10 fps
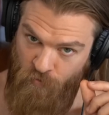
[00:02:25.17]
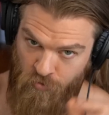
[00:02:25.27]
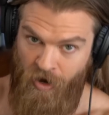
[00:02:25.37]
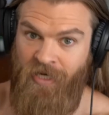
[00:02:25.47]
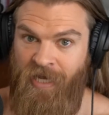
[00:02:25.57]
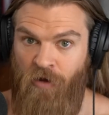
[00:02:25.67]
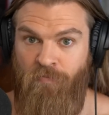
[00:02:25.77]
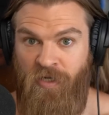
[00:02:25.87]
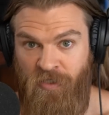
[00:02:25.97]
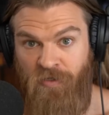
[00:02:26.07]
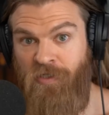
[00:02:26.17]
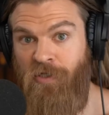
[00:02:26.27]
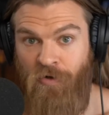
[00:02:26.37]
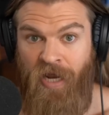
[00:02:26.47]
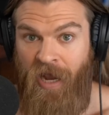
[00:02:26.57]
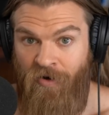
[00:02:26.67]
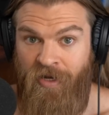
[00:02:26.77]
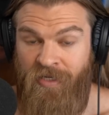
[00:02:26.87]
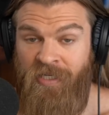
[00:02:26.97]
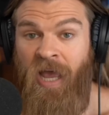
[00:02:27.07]
You break down muscle in certain
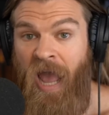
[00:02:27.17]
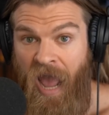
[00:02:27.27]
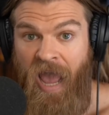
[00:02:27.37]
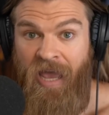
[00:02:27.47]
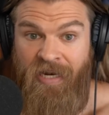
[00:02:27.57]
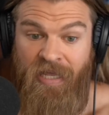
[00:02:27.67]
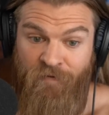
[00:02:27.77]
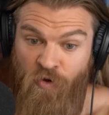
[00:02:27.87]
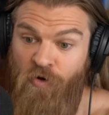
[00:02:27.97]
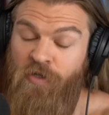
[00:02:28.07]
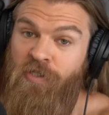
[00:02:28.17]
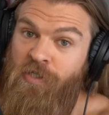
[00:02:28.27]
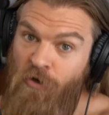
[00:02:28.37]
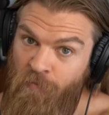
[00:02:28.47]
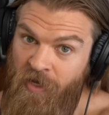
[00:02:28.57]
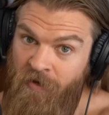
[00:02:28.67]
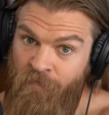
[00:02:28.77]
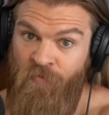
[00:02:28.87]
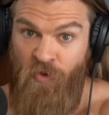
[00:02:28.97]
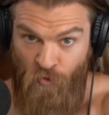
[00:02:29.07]
areas, and if you're consuming
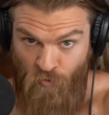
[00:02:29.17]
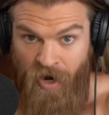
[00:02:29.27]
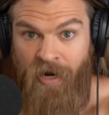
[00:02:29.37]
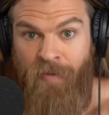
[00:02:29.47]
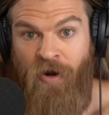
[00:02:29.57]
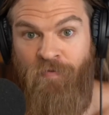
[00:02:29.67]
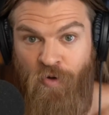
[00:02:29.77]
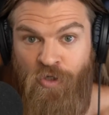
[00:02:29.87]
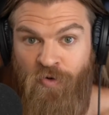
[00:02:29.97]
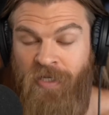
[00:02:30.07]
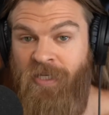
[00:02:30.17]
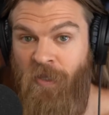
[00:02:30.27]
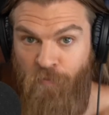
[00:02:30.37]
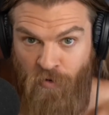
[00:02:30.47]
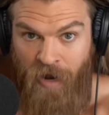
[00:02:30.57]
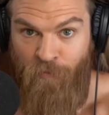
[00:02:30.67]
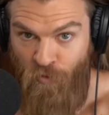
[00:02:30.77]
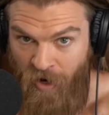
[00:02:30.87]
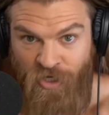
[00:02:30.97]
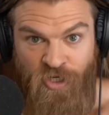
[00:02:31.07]
the right amount of nutrients and the proper
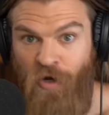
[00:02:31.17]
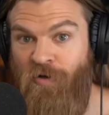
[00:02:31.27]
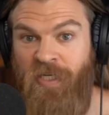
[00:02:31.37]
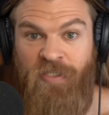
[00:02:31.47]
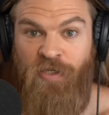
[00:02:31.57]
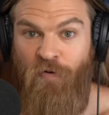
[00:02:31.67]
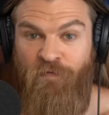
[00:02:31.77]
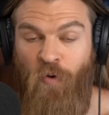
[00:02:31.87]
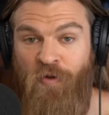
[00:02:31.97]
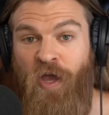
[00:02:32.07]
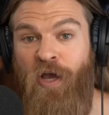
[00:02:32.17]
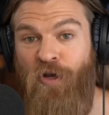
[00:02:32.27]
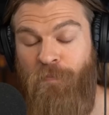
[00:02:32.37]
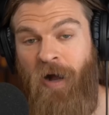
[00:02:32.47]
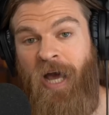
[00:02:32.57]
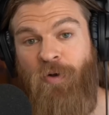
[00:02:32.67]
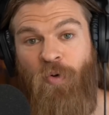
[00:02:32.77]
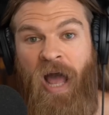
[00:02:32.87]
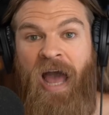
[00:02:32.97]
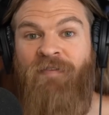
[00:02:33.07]
ratios and so forth, your body
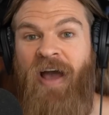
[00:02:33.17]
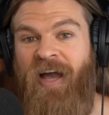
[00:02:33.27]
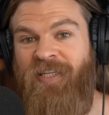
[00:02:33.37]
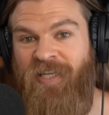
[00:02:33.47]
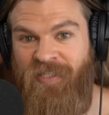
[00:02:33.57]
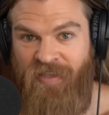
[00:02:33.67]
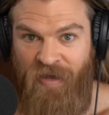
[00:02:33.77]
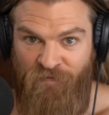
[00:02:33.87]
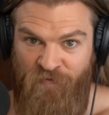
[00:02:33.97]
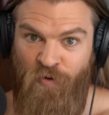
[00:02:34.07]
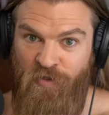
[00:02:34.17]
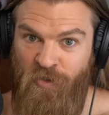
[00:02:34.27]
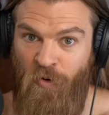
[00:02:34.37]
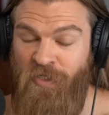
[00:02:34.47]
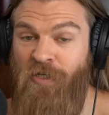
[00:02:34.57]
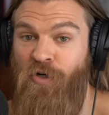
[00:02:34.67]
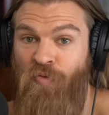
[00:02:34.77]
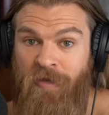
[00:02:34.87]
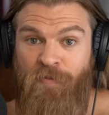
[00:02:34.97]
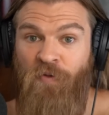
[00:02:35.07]
will have access to that fuel source to
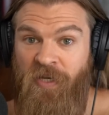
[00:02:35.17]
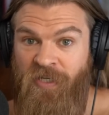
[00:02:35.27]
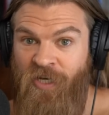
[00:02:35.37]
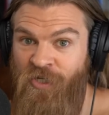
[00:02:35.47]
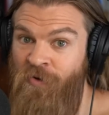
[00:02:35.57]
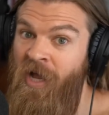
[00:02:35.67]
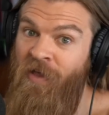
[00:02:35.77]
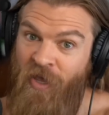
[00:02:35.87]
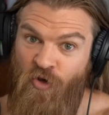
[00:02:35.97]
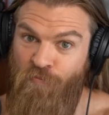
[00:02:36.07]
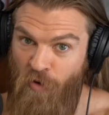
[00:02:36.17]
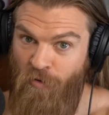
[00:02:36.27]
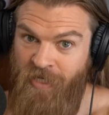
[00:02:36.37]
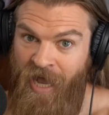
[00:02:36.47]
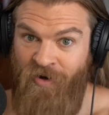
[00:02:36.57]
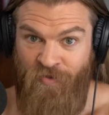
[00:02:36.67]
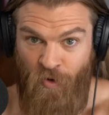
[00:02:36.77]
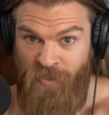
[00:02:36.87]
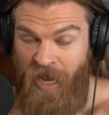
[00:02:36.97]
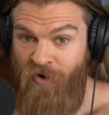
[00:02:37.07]
rebuild the tissue that you broke down in
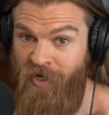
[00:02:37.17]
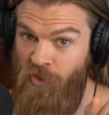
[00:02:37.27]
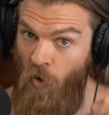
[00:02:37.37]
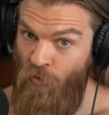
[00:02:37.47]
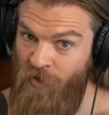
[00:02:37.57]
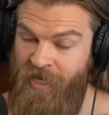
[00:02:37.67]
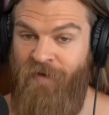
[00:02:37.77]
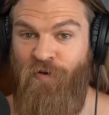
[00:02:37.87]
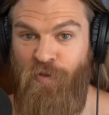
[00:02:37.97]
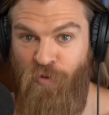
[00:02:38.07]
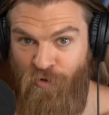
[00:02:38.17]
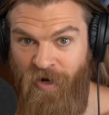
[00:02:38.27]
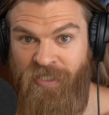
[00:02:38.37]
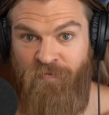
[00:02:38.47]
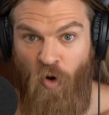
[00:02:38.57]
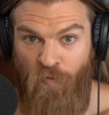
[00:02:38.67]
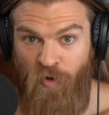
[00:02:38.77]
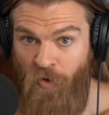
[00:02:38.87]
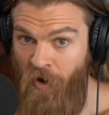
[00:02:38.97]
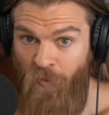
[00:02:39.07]
those areas, only if there's progressive
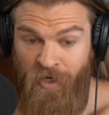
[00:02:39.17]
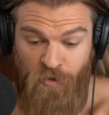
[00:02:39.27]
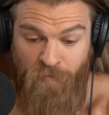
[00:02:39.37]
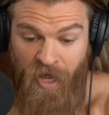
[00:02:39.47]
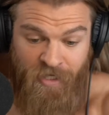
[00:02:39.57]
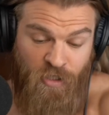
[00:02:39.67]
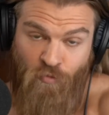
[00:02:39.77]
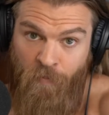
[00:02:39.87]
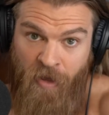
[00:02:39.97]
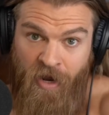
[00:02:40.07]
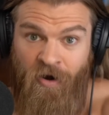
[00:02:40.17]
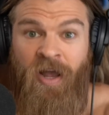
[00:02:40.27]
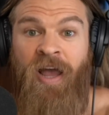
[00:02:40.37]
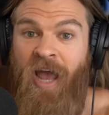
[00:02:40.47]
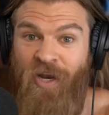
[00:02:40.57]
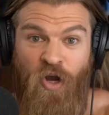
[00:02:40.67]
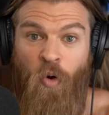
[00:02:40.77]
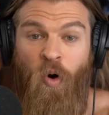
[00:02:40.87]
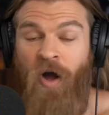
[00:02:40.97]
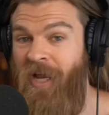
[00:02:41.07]
overload. Otherwise, your body is going to repair and
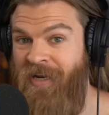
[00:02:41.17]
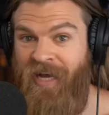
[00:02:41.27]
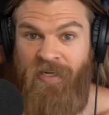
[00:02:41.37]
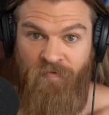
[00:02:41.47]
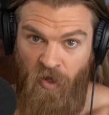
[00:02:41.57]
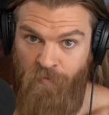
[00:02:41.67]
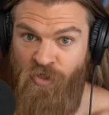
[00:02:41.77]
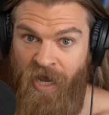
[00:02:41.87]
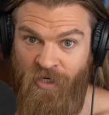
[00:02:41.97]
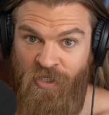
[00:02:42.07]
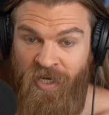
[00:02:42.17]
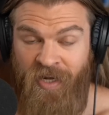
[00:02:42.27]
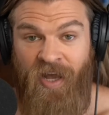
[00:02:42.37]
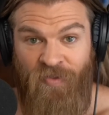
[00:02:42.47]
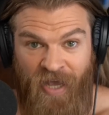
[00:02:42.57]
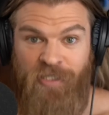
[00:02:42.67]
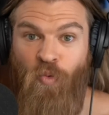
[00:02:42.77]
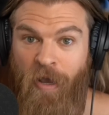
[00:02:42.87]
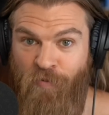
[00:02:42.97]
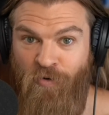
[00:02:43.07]
go on and not develop jack shit. That's
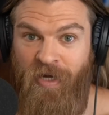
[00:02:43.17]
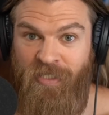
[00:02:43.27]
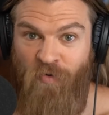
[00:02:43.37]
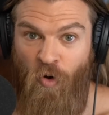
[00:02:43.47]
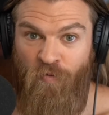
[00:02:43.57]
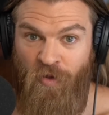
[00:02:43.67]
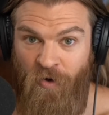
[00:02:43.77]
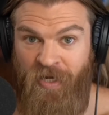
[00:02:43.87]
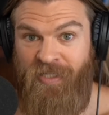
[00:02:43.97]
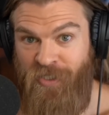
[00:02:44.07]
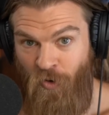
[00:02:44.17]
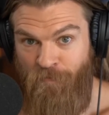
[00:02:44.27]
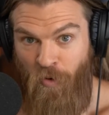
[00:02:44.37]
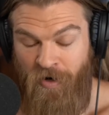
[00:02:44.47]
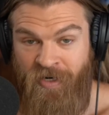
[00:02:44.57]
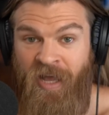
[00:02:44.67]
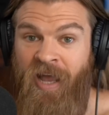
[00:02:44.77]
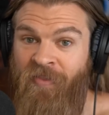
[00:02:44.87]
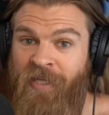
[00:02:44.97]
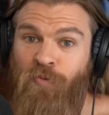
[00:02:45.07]
why progressive overload is so important.
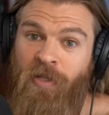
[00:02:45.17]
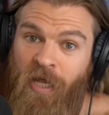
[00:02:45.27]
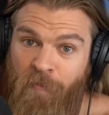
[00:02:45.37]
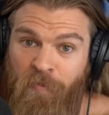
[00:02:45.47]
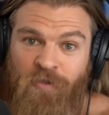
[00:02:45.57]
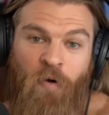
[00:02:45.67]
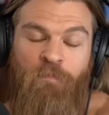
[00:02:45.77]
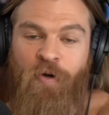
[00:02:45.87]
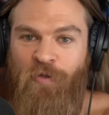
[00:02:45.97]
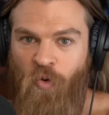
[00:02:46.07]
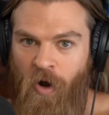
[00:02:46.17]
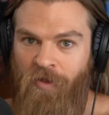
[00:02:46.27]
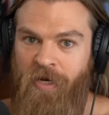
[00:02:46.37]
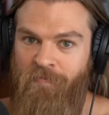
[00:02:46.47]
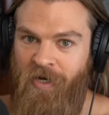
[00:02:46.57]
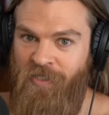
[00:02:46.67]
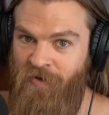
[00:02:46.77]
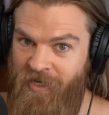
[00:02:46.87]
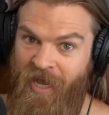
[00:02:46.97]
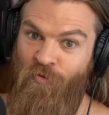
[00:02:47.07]
And that's why a lot of people don't build quality
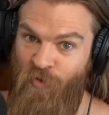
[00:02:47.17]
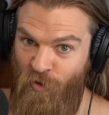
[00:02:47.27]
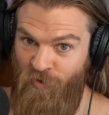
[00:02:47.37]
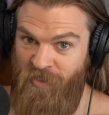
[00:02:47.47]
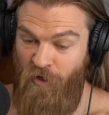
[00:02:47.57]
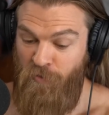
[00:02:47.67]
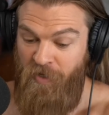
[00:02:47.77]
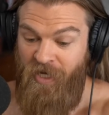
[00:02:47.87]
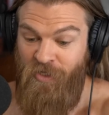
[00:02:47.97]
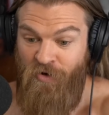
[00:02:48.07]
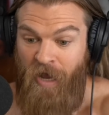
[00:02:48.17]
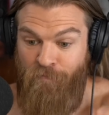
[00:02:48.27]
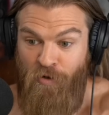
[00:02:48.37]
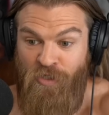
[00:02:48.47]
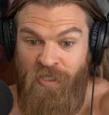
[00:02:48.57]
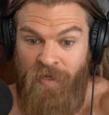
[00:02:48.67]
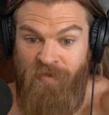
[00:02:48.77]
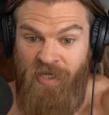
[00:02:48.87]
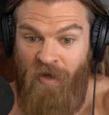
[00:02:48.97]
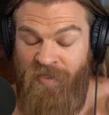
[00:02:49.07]
muscle and get real results, because they're not pushing
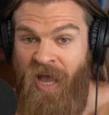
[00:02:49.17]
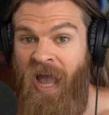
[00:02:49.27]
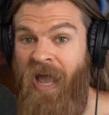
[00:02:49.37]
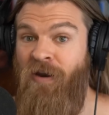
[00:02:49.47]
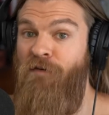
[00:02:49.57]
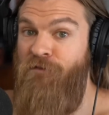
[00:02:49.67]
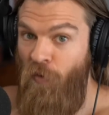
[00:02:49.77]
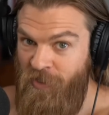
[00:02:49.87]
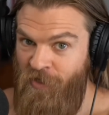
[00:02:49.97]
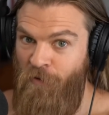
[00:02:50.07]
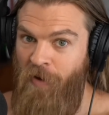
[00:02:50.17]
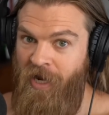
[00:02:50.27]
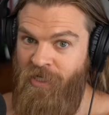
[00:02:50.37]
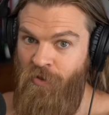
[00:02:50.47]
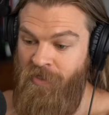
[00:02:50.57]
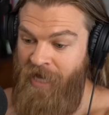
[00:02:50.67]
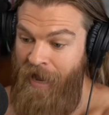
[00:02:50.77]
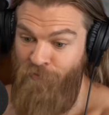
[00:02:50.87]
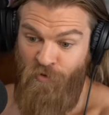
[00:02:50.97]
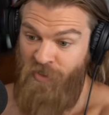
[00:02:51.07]
themselves and forcing their body to
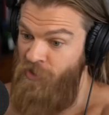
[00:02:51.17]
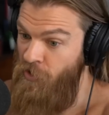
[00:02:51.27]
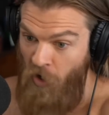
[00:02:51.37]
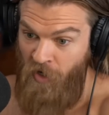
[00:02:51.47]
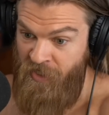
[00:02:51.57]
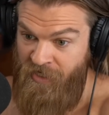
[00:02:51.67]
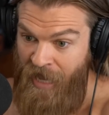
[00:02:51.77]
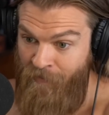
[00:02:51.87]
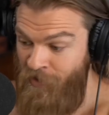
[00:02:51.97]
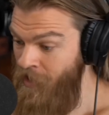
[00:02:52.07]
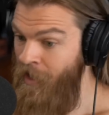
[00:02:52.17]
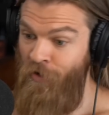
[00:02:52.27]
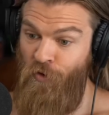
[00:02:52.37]
adapt. They're just causing damage,